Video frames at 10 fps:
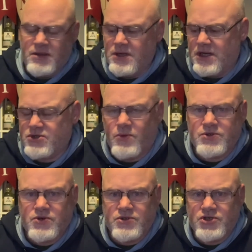It's always
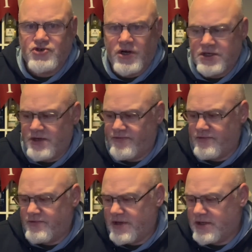good to try
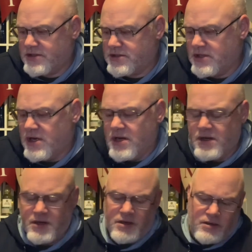different things.
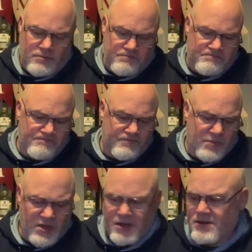
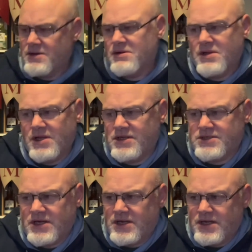Like I
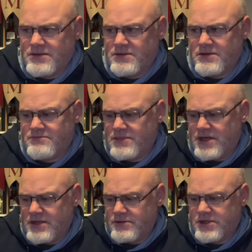said,
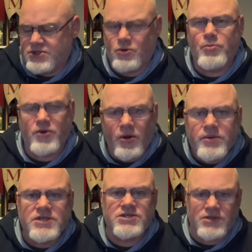this will
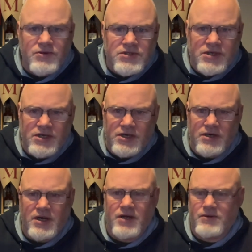probably still sit here
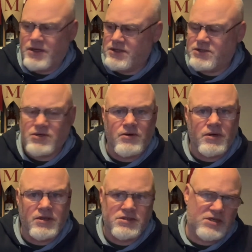now until
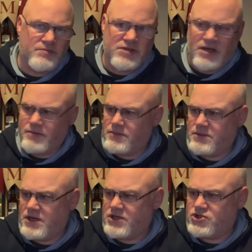at the same time
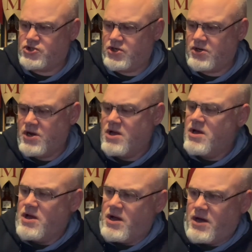next year.
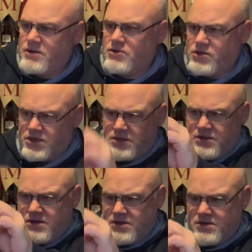And looking at
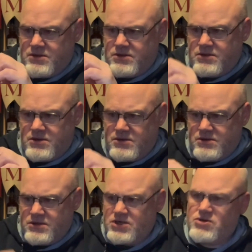that, you know,
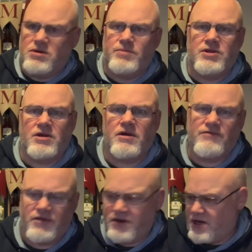it's going to be there
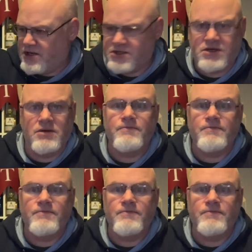for the next